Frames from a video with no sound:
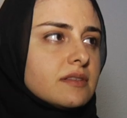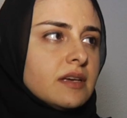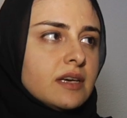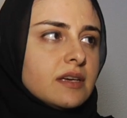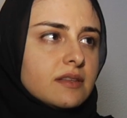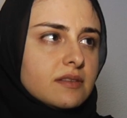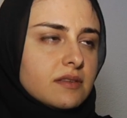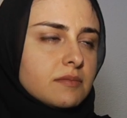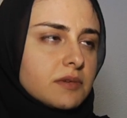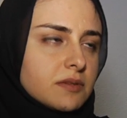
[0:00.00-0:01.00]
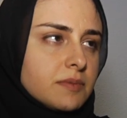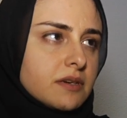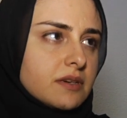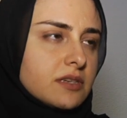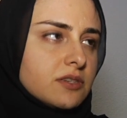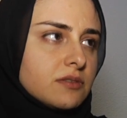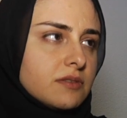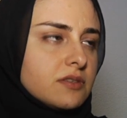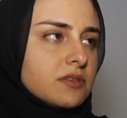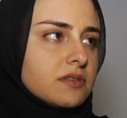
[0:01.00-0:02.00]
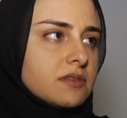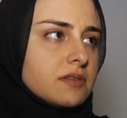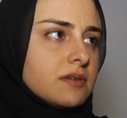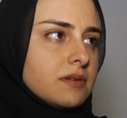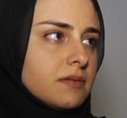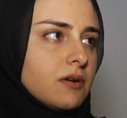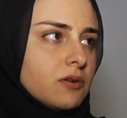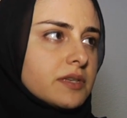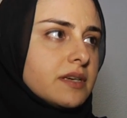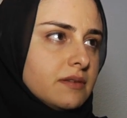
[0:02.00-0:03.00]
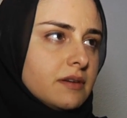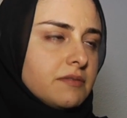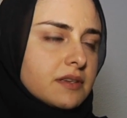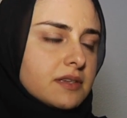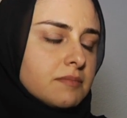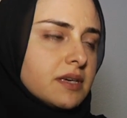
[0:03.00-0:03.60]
that this is a much bigger issue than just only affecting